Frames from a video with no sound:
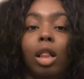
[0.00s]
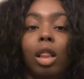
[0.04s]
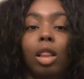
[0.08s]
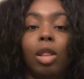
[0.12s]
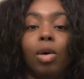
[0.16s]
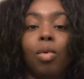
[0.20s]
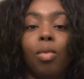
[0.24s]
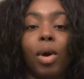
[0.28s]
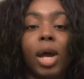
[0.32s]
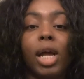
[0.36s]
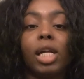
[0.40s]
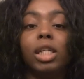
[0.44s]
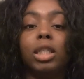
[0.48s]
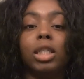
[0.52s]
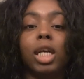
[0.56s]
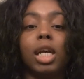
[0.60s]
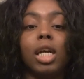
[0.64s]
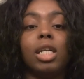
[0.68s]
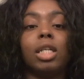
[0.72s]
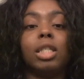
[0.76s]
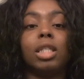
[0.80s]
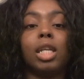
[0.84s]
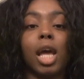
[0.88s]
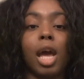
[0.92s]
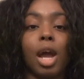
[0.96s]
the way
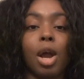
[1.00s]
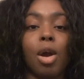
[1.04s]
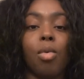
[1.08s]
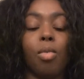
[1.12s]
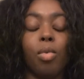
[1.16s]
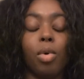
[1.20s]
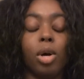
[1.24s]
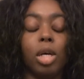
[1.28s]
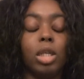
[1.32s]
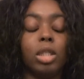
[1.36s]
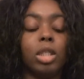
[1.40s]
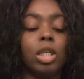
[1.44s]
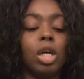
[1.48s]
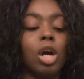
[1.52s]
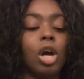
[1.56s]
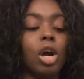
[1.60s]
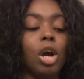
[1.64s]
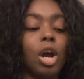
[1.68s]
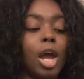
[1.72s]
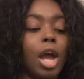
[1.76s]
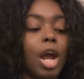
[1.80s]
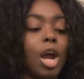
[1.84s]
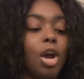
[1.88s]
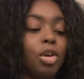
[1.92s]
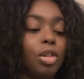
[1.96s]
Jayda's hair was, her
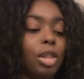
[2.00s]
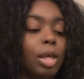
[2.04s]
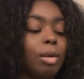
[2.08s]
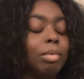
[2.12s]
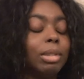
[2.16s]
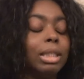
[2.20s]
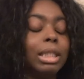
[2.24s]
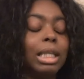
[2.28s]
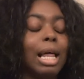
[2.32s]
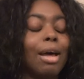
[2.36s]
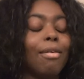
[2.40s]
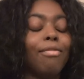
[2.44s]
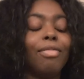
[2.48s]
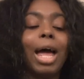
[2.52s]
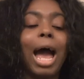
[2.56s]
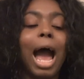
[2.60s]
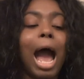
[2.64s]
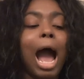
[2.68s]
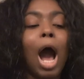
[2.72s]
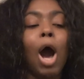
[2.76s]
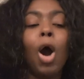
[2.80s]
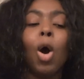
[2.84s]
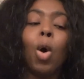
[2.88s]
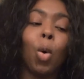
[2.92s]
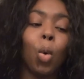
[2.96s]
hair that was left
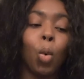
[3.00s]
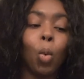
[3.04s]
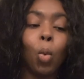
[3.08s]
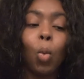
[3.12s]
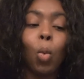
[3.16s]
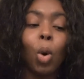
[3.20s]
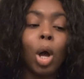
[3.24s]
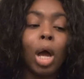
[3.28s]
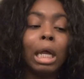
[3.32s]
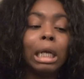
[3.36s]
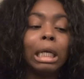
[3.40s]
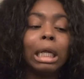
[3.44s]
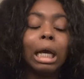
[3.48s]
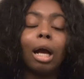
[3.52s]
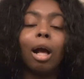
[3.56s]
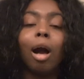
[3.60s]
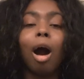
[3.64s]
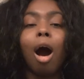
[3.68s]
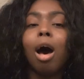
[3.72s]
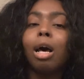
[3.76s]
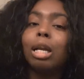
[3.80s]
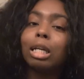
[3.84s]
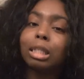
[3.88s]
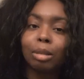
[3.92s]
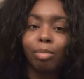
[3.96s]
out, the
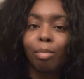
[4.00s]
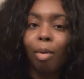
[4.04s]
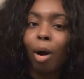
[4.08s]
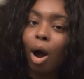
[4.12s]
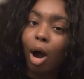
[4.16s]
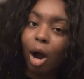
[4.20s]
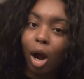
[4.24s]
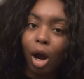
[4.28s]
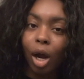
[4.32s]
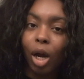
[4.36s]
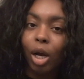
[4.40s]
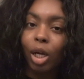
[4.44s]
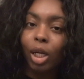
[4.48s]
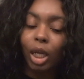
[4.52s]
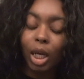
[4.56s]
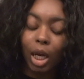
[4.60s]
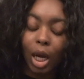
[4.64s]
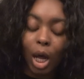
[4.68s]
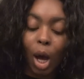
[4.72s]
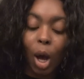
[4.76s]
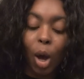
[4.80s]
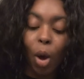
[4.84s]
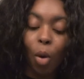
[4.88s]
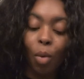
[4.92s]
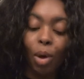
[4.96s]
goddess part, you
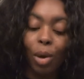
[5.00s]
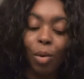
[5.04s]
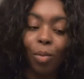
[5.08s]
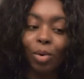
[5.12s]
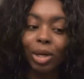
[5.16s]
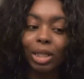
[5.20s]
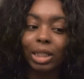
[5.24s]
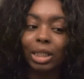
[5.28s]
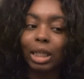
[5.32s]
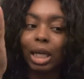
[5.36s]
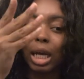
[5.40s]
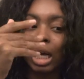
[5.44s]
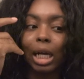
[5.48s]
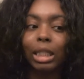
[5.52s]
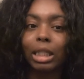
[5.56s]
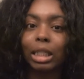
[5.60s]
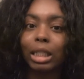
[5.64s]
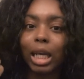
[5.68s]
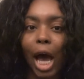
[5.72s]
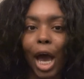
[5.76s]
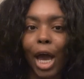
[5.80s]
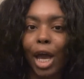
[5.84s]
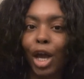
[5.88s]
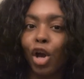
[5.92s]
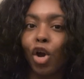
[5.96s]
know, it wasn't a
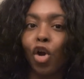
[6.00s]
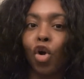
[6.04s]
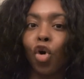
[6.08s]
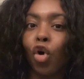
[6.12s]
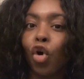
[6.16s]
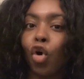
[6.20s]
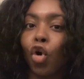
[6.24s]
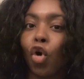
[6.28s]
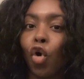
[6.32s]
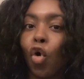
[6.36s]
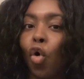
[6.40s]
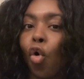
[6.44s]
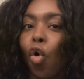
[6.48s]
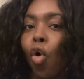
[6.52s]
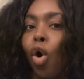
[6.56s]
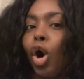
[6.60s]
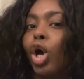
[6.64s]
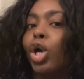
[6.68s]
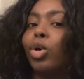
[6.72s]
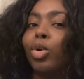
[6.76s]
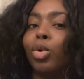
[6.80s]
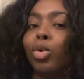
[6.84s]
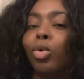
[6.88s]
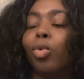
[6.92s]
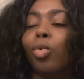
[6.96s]
tight
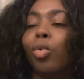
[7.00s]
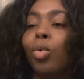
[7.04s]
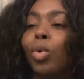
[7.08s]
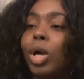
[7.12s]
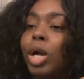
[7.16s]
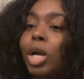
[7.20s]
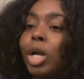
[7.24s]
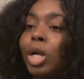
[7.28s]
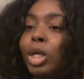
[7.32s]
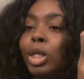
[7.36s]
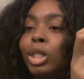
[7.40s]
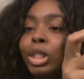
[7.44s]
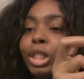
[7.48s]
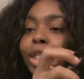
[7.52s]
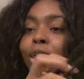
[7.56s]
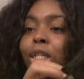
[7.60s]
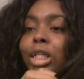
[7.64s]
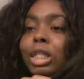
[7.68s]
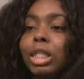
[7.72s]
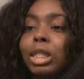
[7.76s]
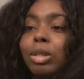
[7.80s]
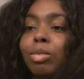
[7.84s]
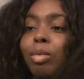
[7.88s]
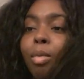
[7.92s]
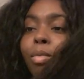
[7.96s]
coil so
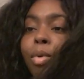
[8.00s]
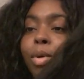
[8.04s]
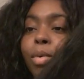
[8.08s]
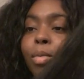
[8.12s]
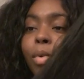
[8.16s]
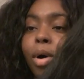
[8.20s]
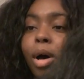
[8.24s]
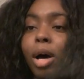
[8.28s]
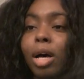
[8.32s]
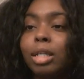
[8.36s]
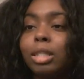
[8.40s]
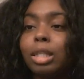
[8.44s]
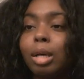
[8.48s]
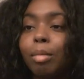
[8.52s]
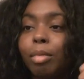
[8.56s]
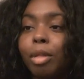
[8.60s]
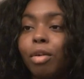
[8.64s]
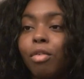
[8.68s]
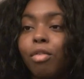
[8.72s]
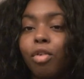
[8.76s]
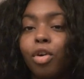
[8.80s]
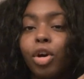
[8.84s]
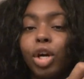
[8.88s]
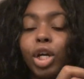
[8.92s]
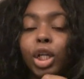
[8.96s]
this is what we want, something
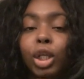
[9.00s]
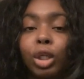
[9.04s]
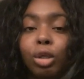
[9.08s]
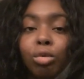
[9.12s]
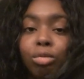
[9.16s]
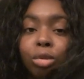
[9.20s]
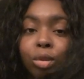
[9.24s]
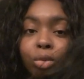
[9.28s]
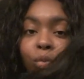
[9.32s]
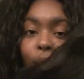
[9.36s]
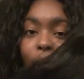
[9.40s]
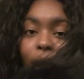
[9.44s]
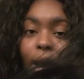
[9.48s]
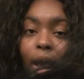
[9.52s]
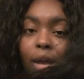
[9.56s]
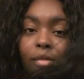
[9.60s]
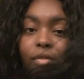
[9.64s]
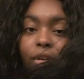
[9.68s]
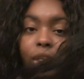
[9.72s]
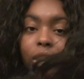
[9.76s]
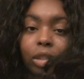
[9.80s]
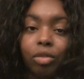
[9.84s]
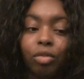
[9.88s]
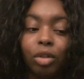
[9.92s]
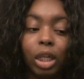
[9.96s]
very loose wave.
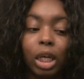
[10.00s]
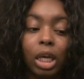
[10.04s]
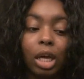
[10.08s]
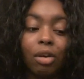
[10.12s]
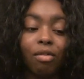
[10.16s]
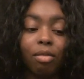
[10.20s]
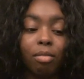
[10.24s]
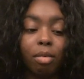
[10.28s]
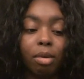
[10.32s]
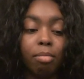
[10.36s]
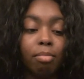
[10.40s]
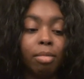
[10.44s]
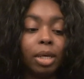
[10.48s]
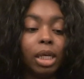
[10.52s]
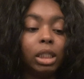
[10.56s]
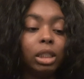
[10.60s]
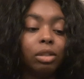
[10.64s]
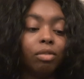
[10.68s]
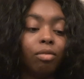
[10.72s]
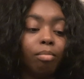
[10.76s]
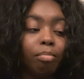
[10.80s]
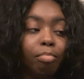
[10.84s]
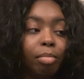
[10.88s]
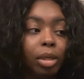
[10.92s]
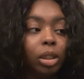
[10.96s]
It's really giving me
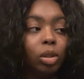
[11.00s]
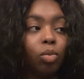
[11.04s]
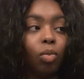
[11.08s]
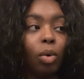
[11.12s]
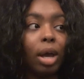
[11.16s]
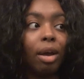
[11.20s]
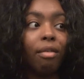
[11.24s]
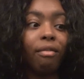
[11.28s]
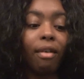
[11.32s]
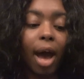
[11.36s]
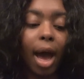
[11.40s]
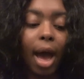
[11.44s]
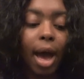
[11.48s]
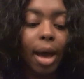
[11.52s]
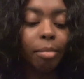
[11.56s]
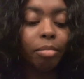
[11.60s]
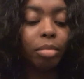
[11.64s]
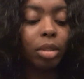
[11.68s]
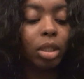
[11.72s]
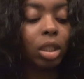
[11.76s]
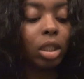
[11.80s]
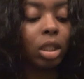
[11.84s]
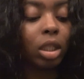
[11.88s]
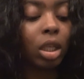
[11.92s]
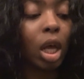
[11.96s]
beach, beach wave
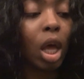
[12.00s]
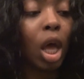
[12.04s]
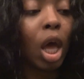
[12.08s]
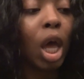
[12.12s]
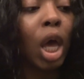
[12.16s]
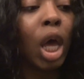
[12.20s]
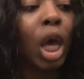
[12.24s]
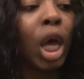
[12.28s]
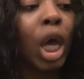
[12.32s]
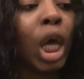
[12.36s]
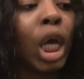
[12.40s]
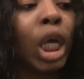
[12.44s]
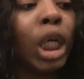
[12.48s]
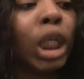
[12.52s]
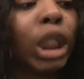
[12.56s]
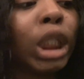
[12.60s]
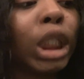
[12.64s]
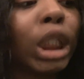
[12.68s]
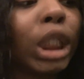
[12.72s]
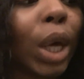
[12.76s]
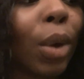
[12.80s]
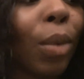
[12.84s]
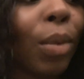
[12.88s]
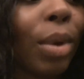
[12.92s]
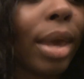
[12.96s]
vibes.
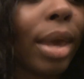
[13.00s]
So